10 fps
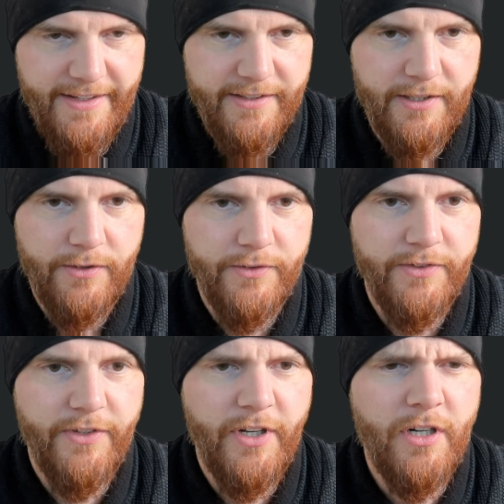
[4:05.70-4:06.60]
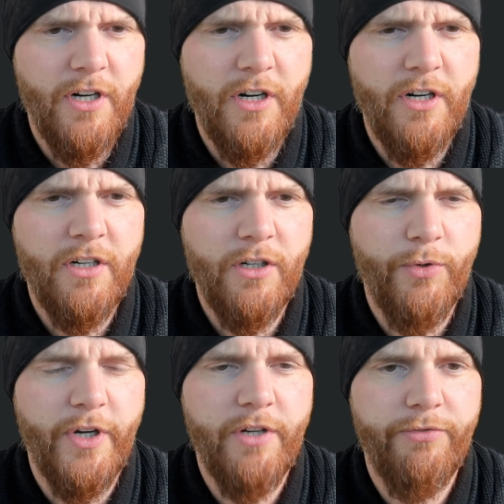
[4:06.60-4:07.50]
So there are
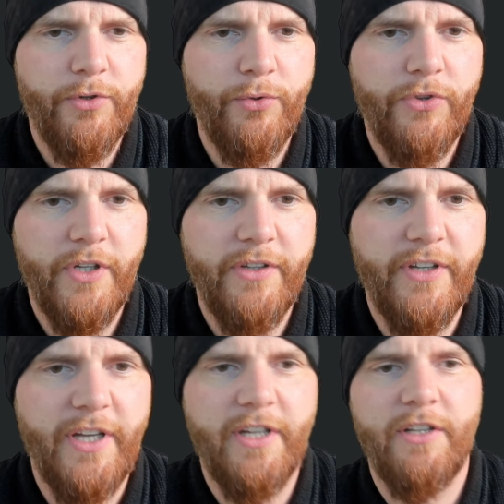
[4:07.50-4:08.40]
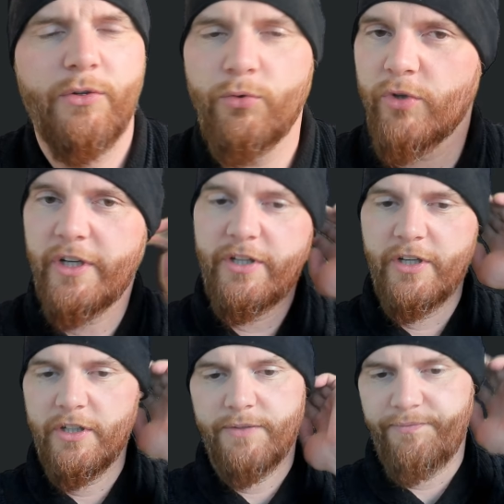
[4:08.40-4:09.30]
quite a few things I can do right
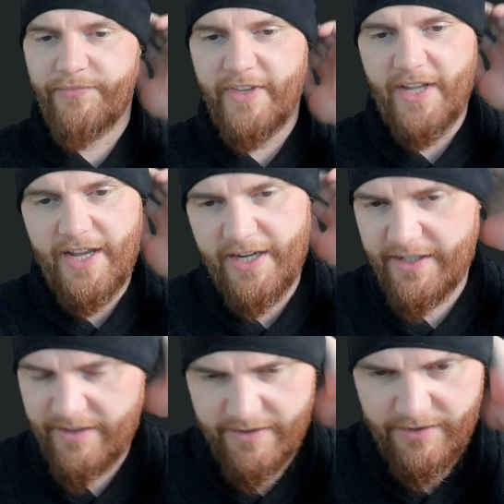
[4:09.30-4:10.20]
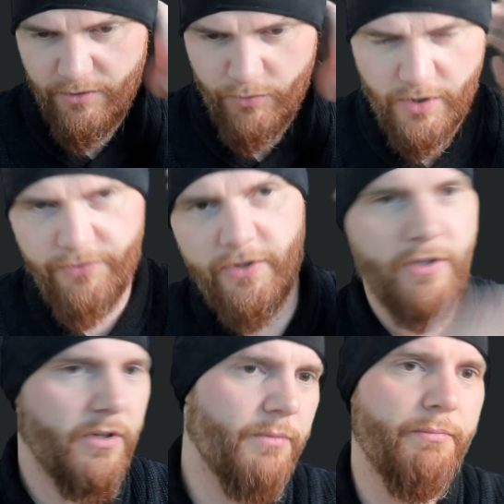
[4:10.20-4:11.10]
here. And one of
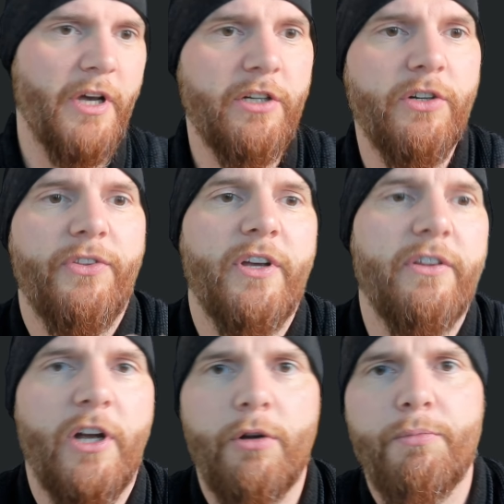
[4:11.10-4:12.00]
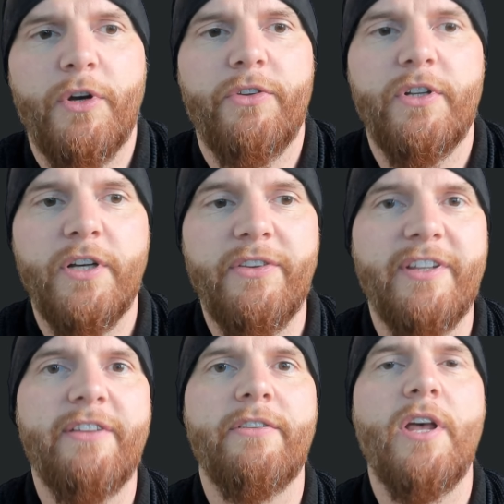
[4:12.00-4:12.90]
the major things argument parser does
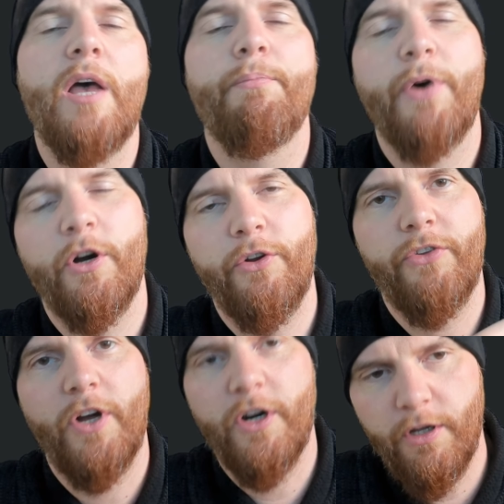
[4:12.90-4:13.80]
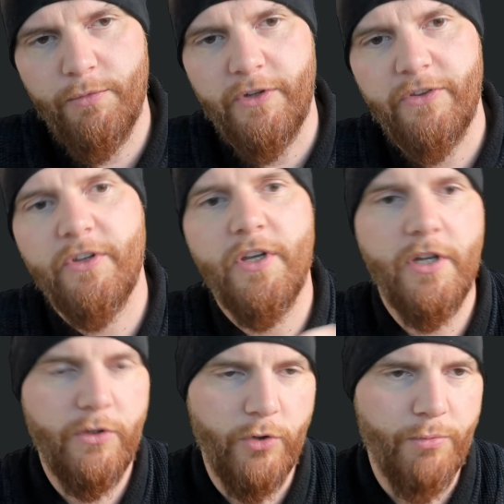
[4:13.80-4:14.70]
is parse arguments
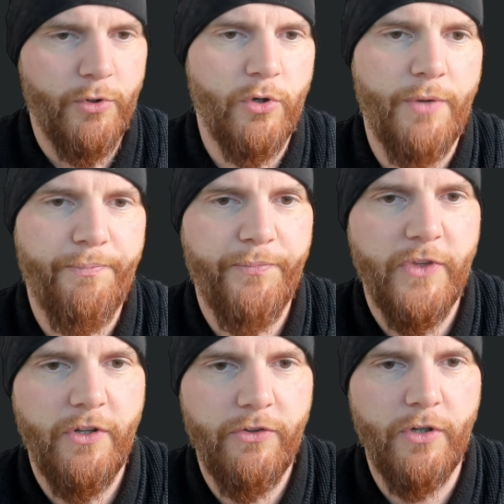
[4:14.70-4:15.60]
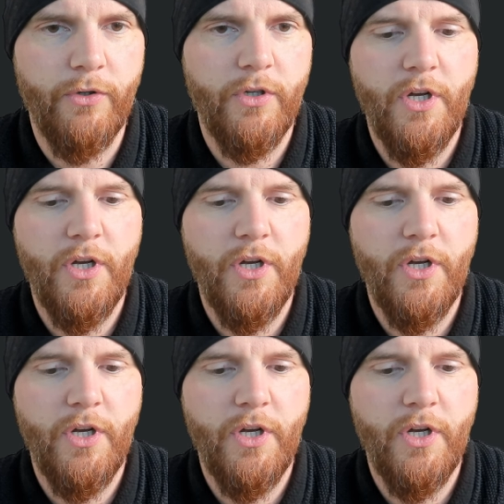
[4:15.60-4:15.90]
into your program. So